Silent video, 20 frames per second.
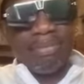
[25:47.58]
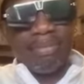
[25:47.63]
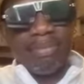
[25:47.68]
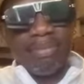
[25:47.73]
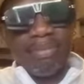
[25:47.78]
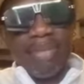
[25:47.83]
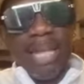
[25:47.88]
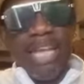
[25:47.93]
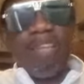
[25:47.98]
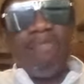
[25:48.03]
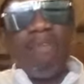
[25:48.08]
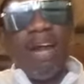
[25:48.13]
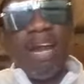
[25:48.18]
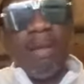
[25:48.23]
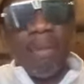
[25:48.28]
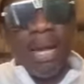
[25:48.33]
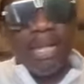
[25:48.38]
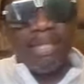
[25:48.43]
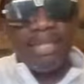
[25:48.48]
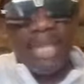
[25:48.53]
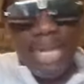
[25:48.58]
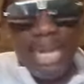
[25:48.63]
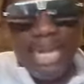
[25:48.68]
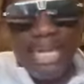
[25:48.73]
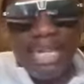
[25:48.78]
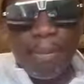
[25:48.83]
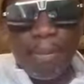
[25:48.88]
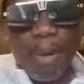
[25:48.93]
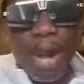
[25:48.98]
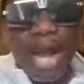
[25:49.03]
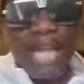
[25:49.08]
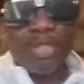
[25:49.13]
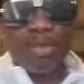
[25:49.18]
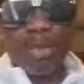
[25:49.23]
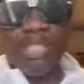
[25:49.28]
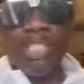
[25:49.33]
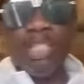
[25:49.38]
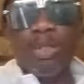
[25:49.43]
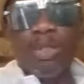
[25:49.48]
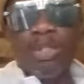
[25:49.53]
Thank you very much. Kennedy Agyapong has
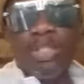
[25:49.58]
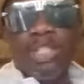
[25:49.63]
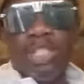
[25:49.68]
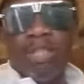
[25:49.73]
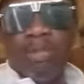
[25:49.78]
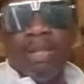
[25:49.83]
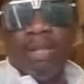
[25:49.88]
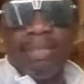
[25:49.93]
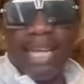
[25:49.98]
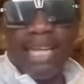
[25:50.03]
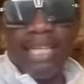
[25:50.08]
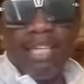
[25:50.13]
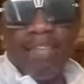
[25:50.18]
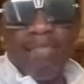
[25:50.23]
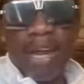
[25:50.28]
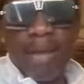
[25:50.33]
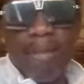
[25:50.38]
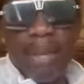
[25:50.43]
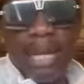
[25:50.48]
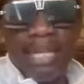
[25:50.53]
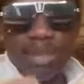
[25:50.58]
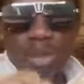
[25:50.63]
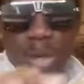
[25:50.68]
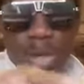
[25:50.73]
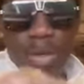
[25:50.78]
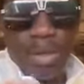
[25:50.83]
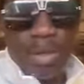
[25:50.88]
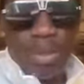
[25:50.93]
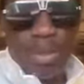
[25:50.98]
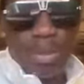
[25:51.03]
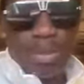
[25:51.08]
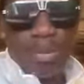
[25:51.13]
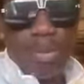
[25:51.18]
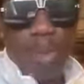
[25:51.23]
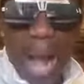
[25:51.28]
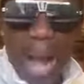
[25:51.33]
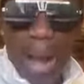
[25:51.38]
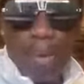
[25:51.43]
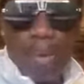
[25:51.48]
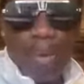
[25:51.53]
22 children. Thank you very much. It's on Google.
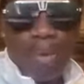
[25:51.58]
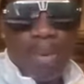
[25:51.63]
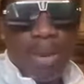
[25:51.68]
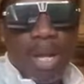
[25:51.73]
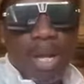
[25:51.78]
Wow.